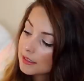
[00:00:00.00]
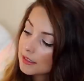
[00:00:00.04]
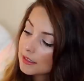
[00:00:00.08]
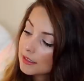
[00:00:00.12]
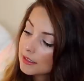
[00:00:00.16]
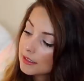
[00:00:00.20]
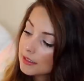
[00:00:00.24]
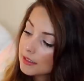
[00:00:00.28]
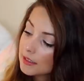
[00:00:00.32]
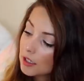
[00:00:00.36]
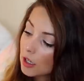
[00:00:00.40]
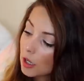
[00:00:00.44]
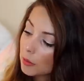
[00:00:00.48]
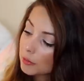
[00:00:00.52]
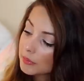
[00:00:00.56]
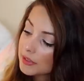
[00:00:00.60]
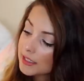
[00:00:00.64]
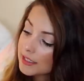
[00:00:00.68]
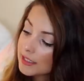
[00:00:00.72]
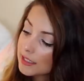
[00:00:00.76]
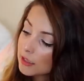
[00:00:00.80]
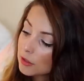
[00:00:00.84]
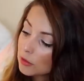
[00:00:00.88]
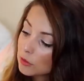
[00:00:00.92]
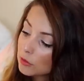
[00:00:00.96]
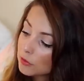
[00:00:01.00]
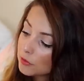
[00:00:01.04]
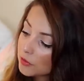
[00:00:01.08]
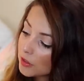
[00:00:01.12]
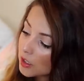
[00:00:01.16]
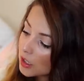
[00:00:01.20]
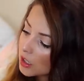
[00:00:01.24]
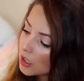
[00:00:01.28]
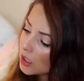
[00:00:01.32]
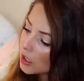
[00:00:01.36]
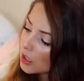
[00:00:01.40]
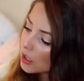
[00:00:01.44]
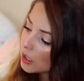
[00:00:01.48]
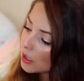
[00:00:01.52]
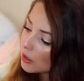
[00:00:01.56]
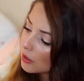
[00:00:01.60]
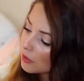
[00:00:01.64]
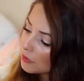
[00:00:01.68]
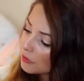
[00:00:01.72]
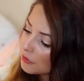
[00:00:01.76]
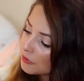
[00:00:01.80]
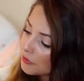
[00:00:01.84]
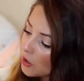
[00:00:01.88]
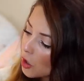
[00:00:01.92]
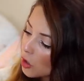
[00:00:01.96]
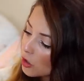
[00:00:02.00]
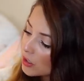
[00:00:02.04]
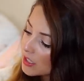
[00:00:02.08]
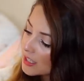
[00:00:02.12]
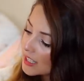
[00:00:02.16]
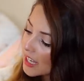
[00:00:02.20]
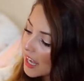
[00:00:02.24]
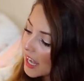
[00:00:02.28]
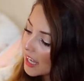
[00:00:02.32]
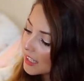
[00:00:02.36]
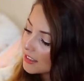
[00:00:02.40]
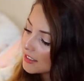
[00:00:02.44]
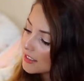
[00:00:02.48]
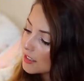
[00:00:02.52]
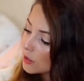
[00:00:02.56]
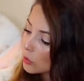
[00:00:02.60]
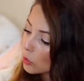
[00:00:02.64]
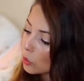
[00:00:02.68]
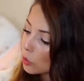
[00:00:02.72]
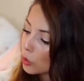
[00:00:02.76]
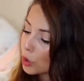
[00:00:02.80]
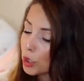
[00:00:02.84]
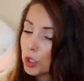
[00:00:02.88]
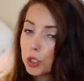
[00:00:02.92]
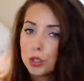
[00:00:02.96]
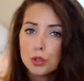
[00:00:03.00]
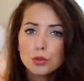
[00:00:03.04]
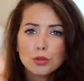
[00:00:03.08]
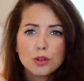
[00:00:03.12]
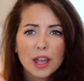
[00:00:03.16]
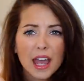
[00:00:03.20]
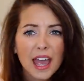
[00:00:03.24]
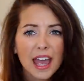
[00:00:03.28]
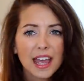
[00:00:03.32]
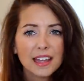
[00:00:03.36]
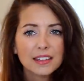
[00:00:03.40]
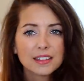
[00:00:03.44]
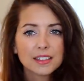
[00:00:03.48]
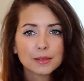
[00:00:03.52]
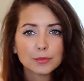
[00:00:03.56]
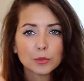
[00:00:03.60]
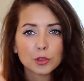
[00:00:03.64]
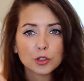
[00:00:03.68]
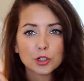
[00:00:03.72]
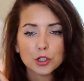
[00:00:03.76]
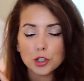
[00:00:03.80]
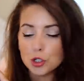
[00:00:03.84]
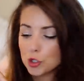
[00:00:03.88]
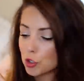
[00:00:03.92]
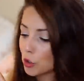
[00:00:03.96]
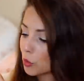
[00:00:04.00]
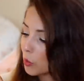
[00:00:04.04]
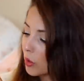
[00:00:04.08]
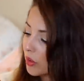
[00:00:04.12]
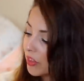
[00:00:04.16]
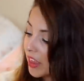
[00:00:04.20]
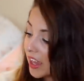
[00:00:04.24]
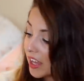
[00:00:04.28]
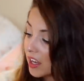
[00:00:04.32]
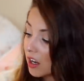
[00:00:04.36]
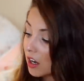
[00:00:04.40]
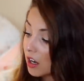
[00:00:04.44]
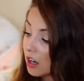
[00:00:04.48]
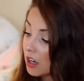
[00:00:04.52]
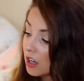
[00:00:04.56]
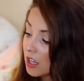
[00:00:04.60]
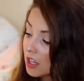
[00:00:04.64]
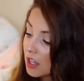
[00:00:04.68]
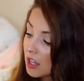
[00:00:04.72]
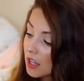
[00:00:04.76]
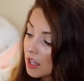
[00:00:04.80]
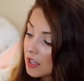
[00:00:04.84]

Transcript: some silver fox heads or cougar heads, I'm not too sure what they are,